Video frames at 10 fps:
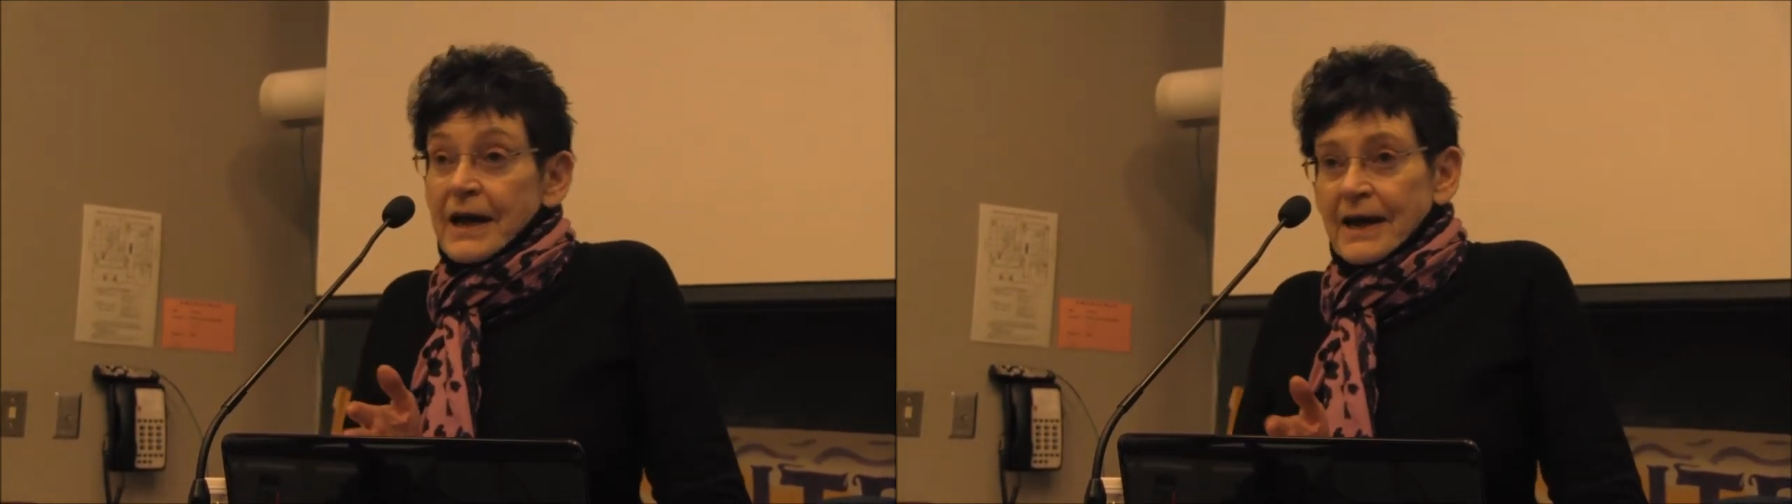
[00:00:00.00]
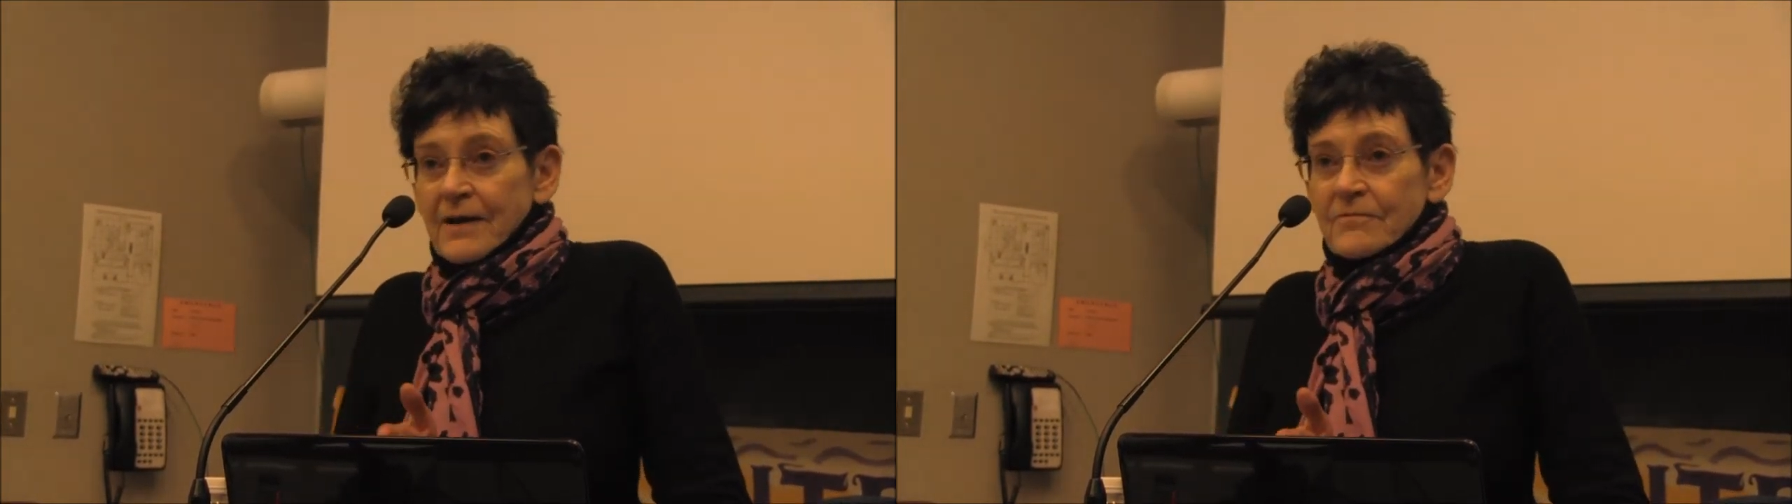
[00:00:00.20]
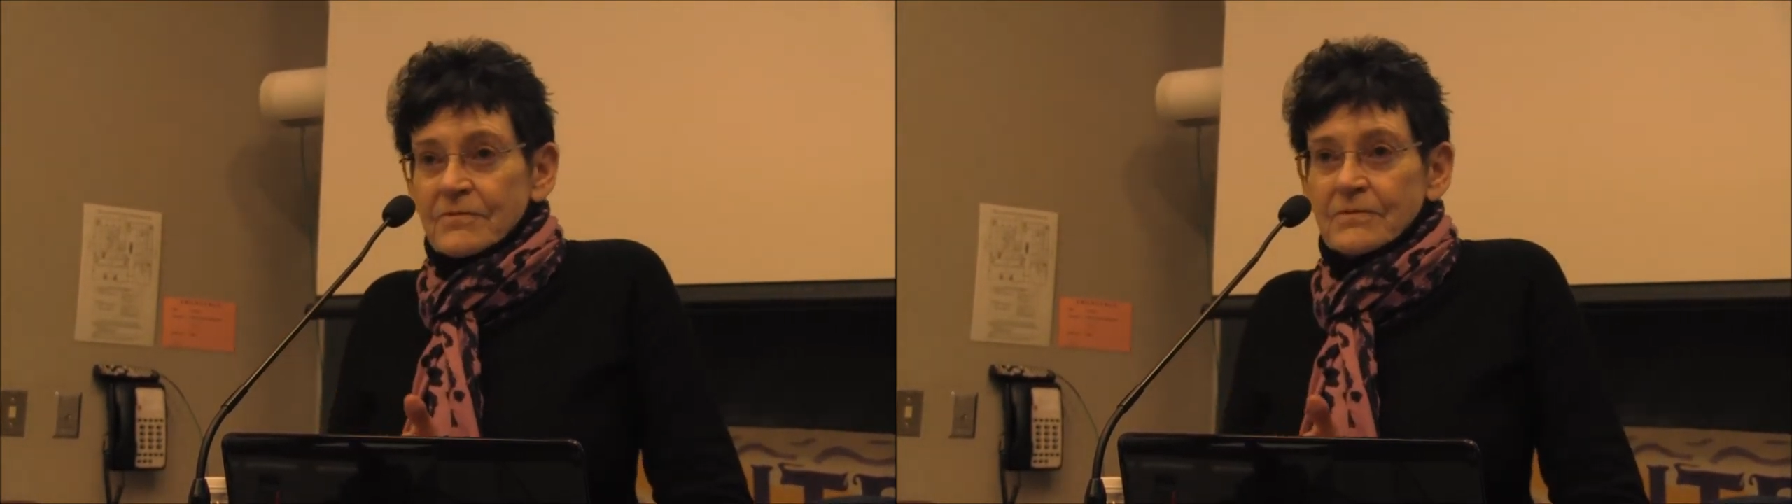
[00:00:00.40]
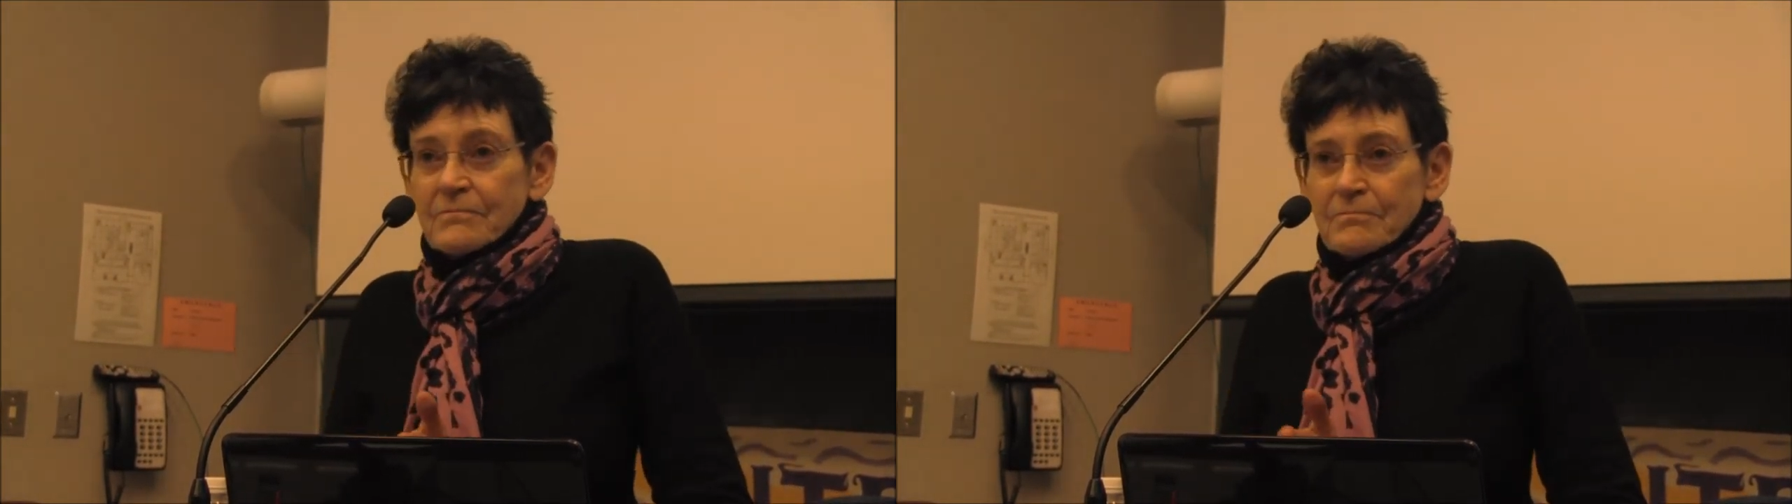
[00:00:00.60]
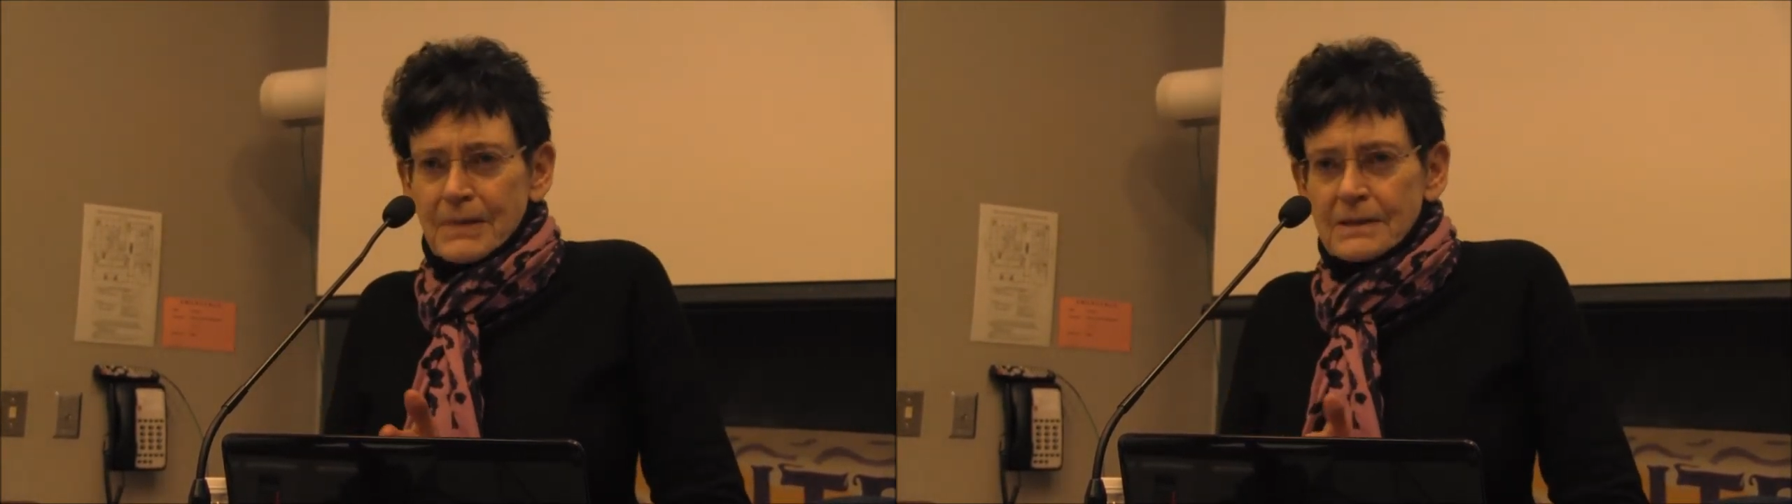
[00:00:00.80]

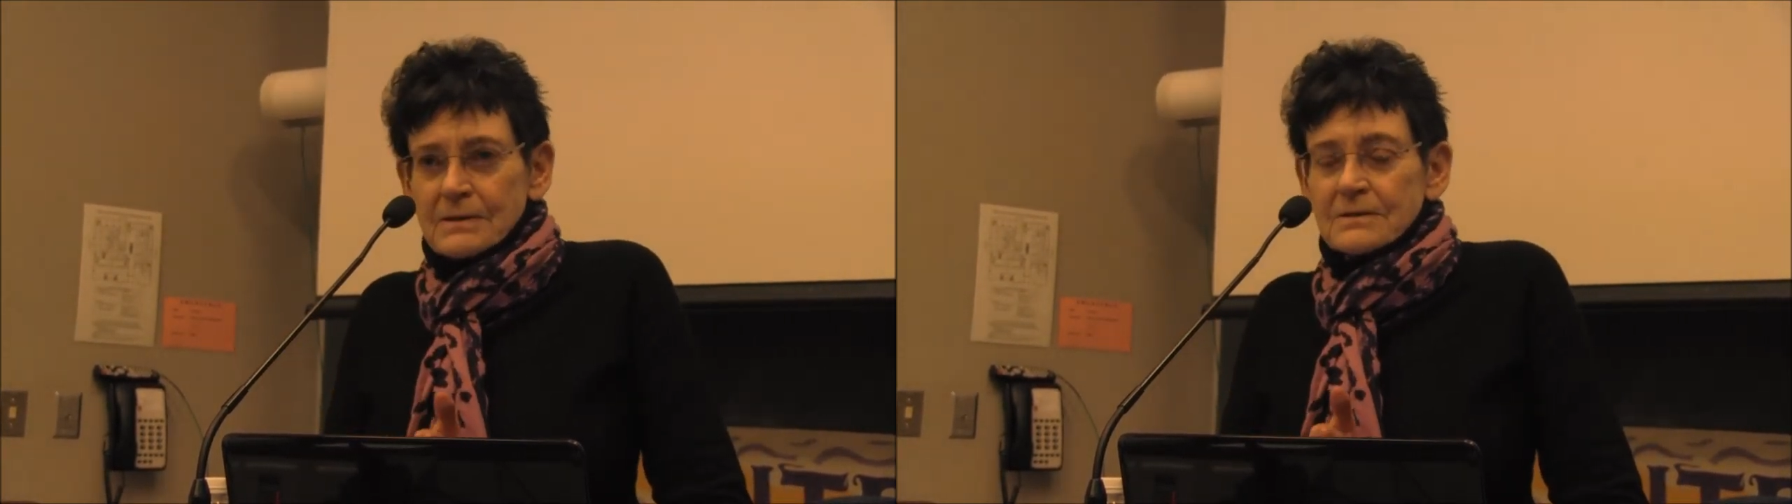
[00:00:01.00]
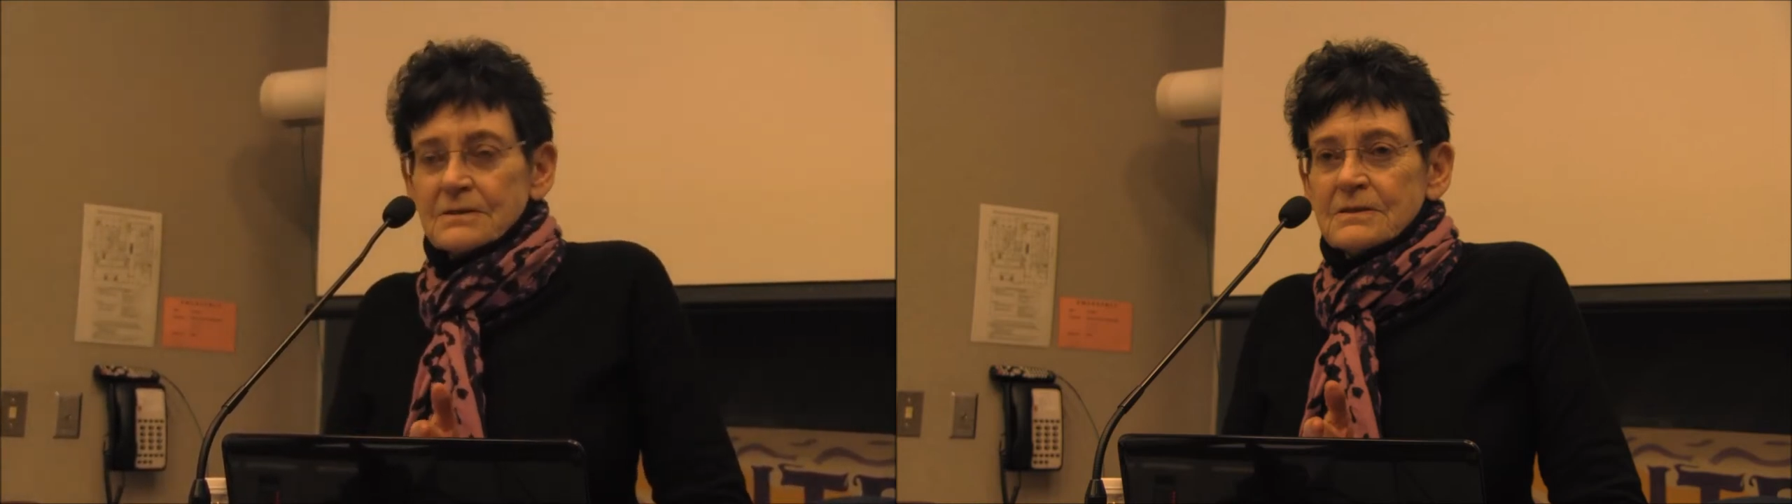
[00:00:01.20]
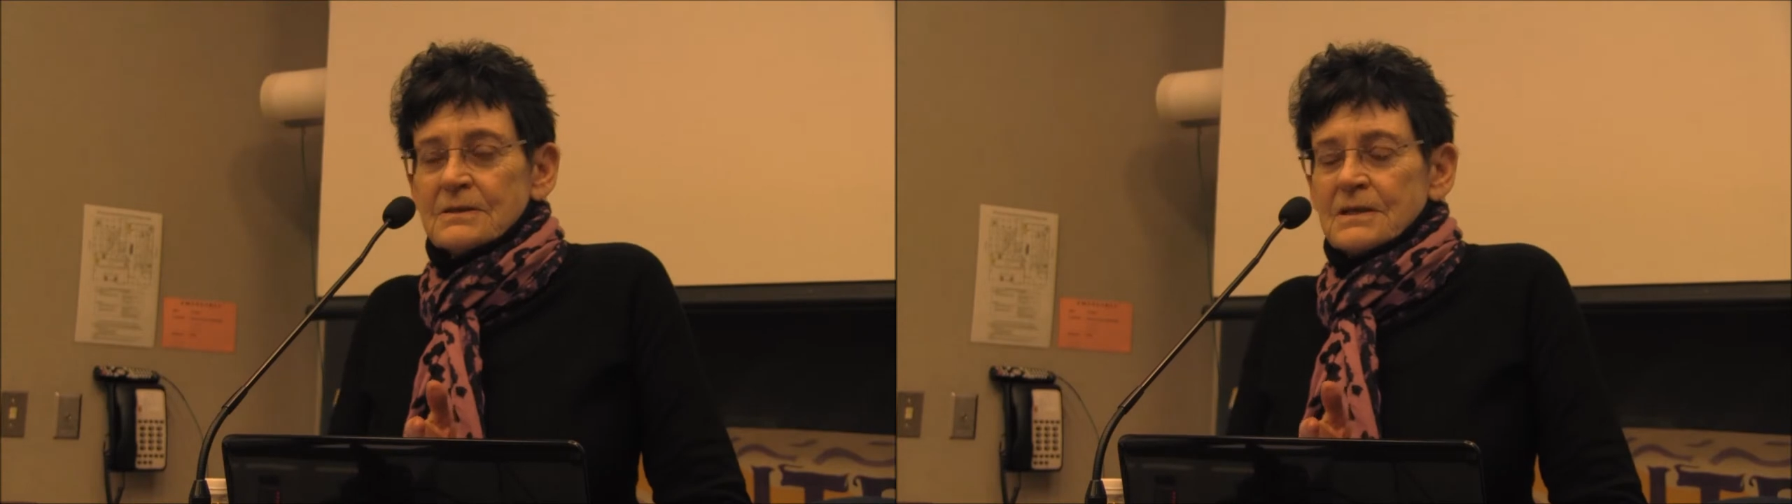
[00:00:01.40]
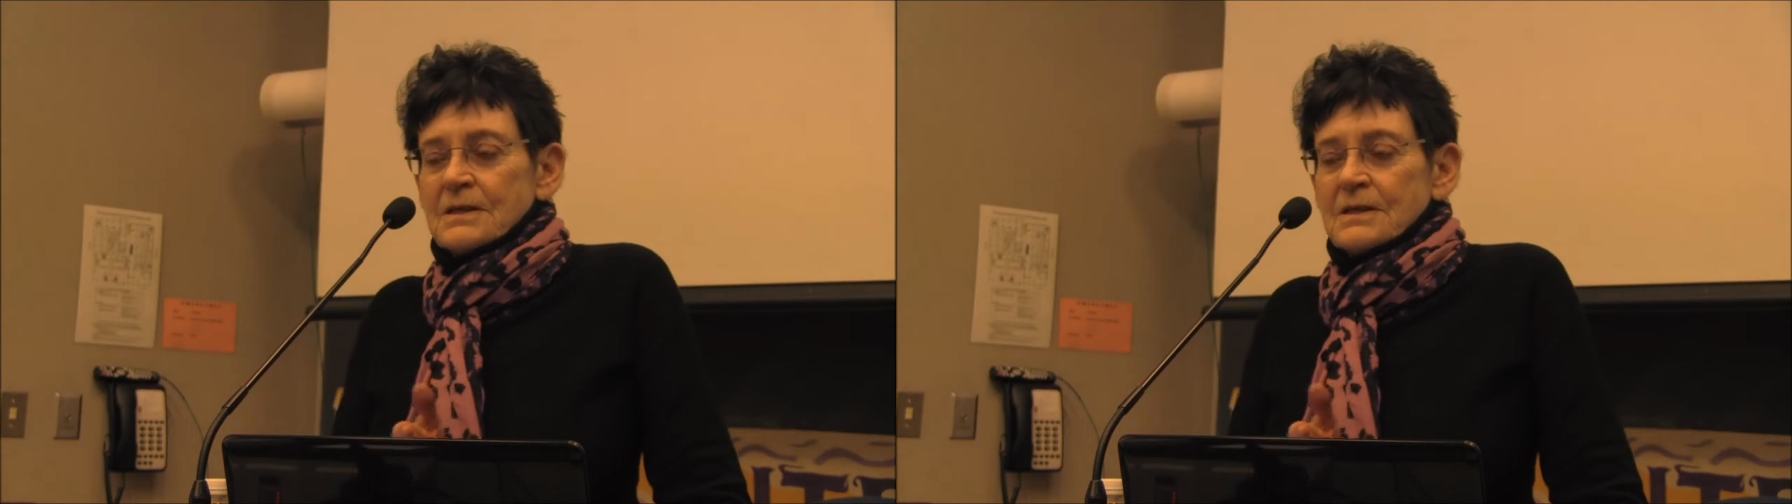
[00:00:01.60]
half males